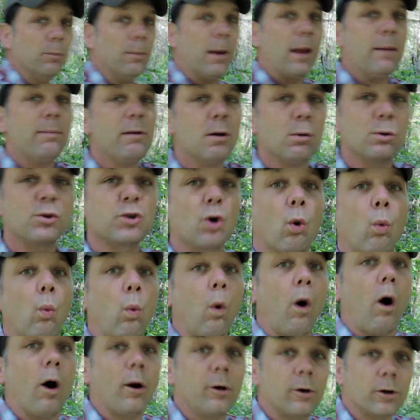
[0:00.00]
Maybe it was a
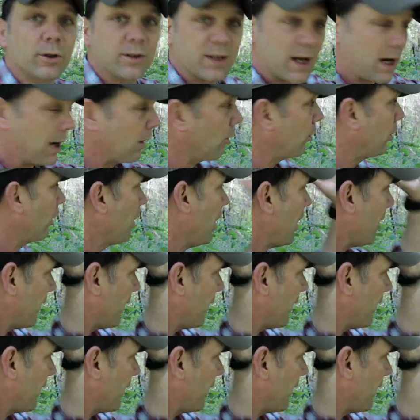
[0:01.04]
water tower